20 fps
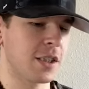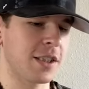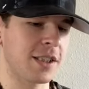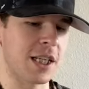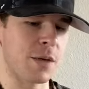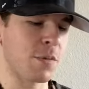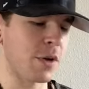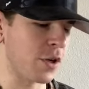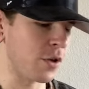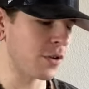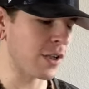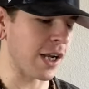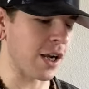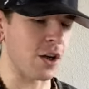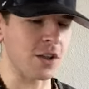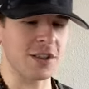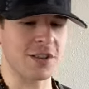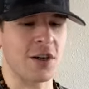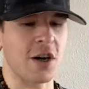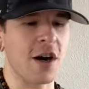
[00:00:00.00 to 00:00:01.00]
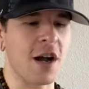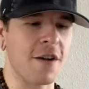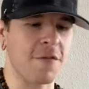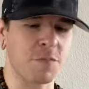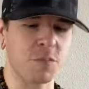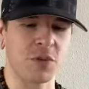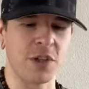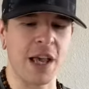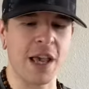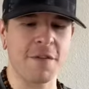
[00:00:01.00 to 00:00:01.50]
someone who's like, I'll start
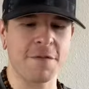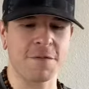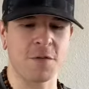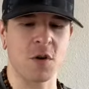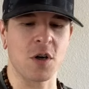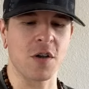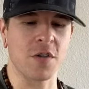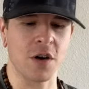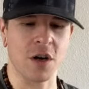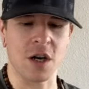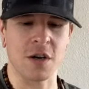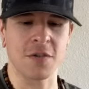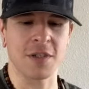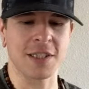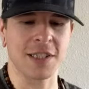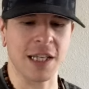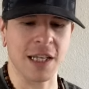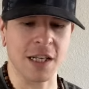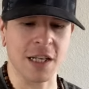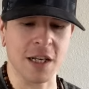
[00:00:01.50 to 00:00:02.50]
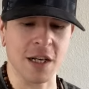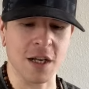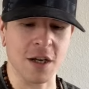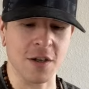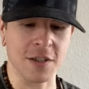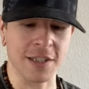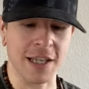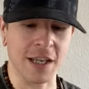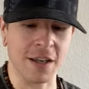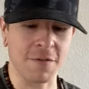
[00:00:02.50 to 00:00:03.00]
off playful, and then all of a sudden, you know,
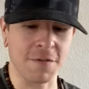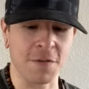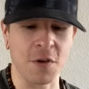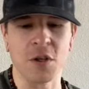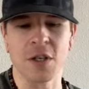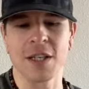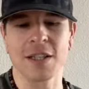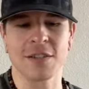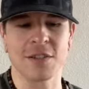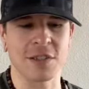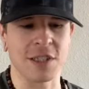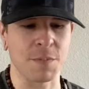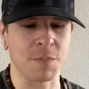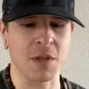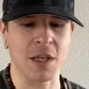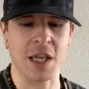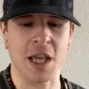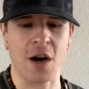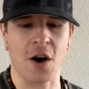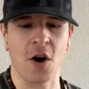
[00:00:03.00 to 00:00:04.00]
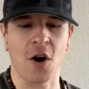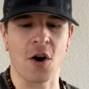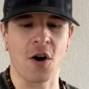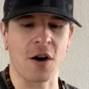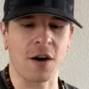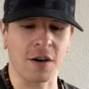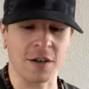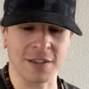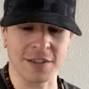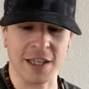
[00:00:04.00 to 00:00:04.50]
it's like feelings or something get
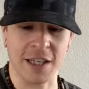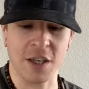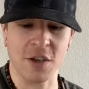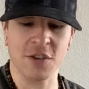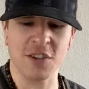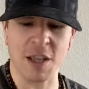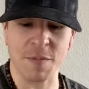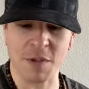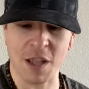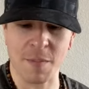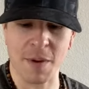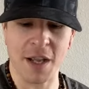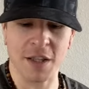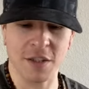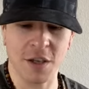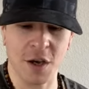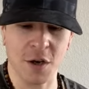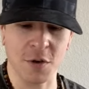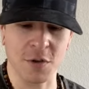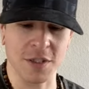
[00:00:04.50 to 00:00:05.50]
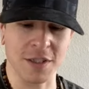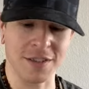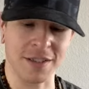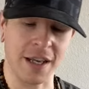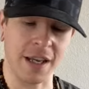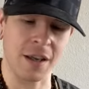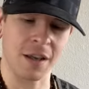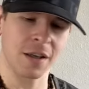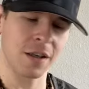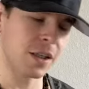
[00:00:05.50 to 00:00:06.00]
hurt, or it's like, you stepped on my toes. It's
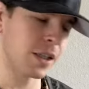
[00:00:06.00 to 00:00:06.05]
like,